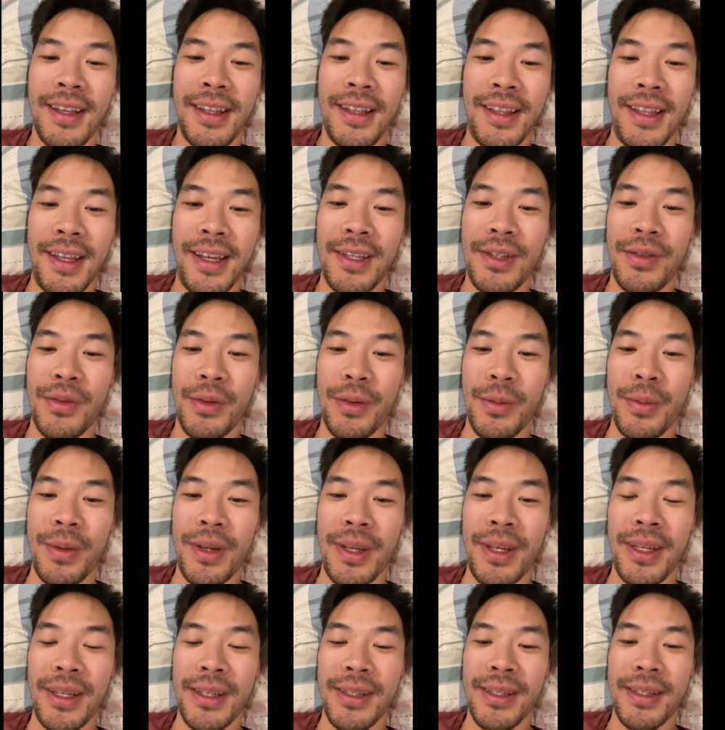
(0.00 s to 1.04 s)
Thanks for
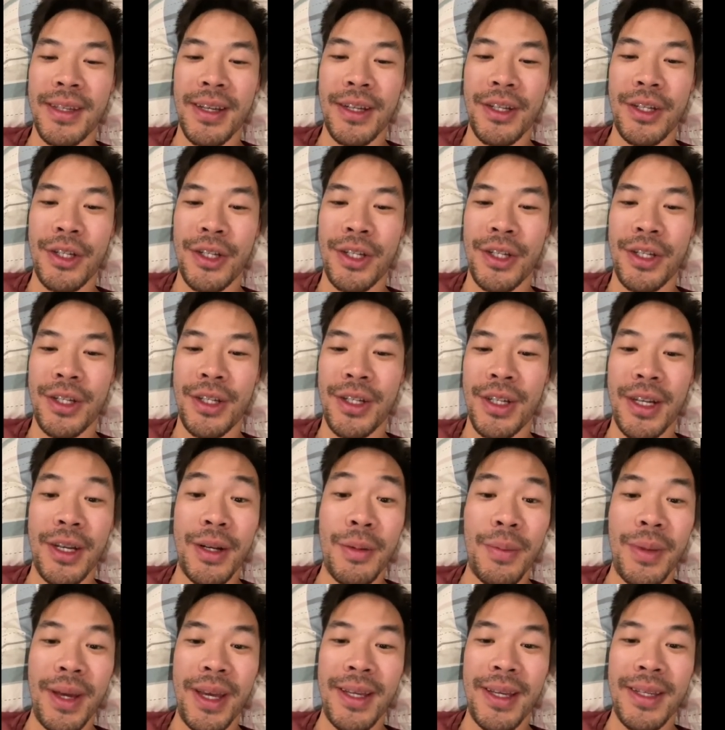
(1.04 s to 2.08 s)
being such an
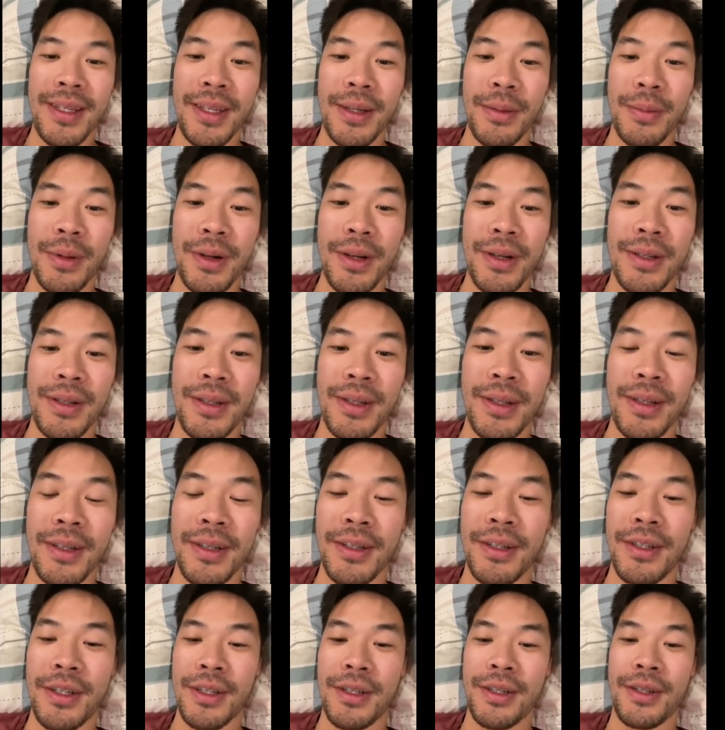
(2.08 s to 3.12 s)
amazing
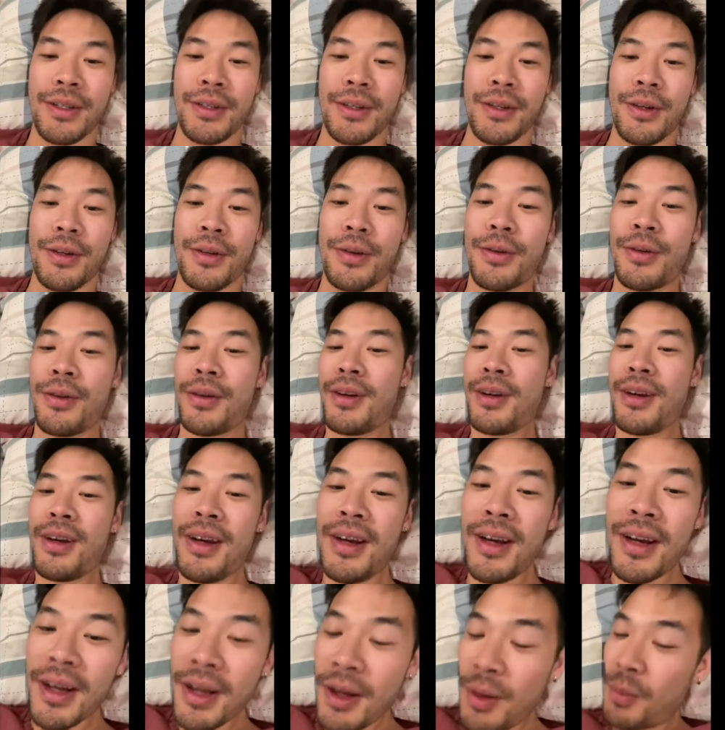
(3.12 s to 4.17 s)
person, just so
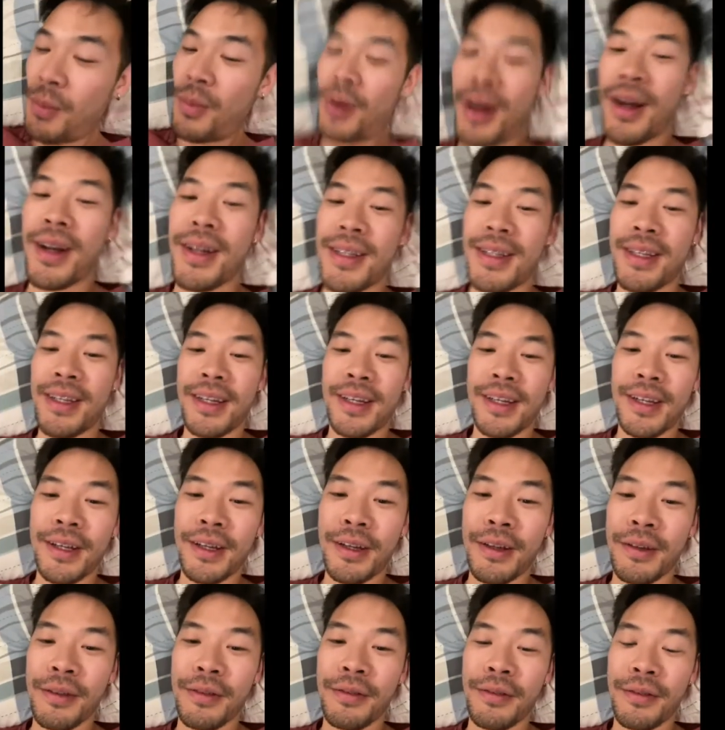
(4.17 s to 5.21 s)

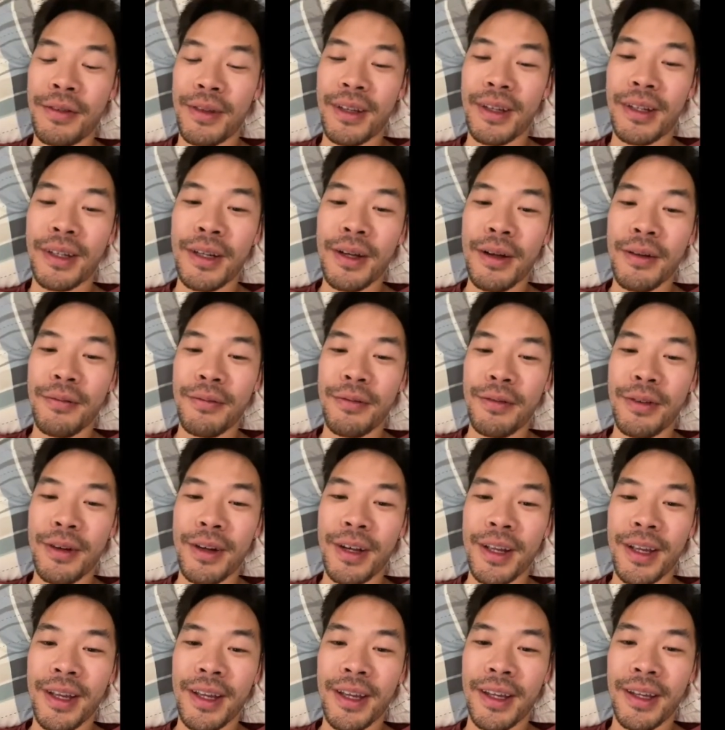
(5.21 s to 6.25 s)
positive and
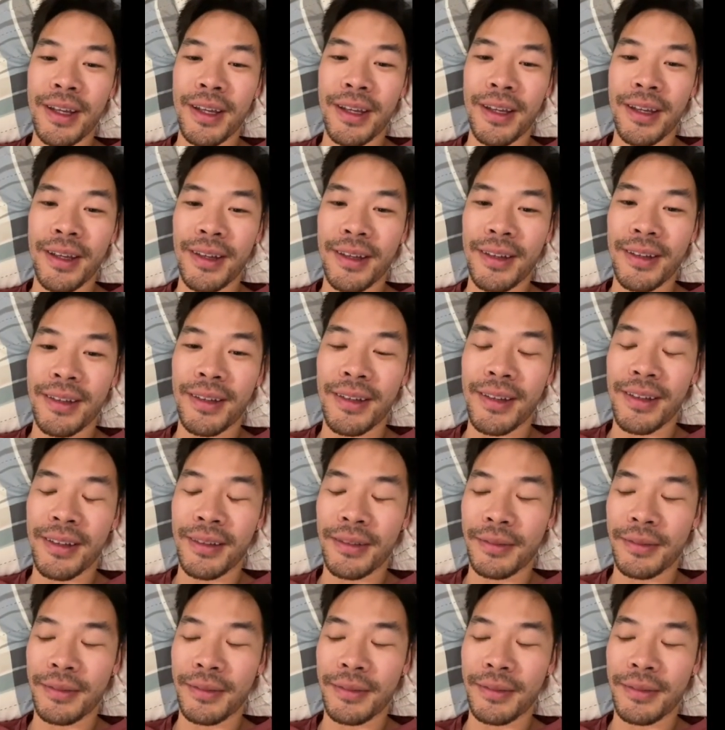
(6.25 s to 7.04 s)
comforting and